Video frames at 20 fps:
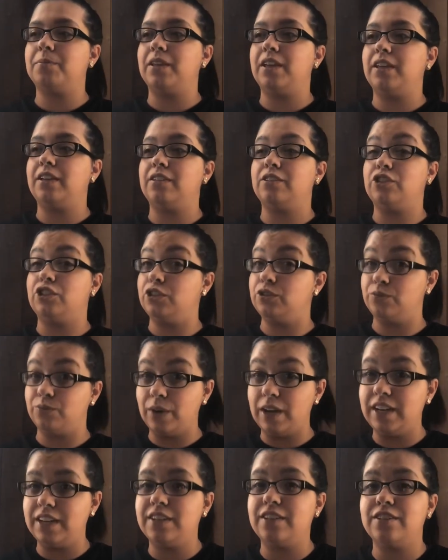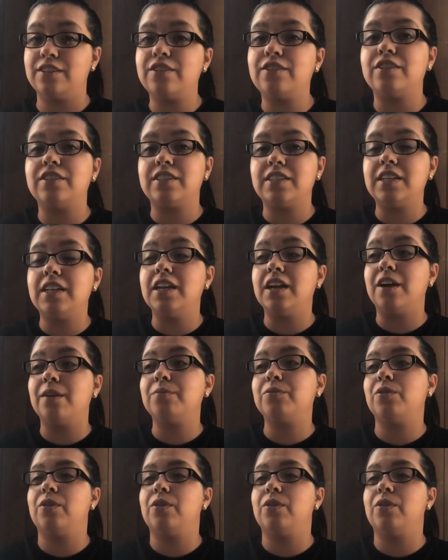Like, she's ready to start sitting up,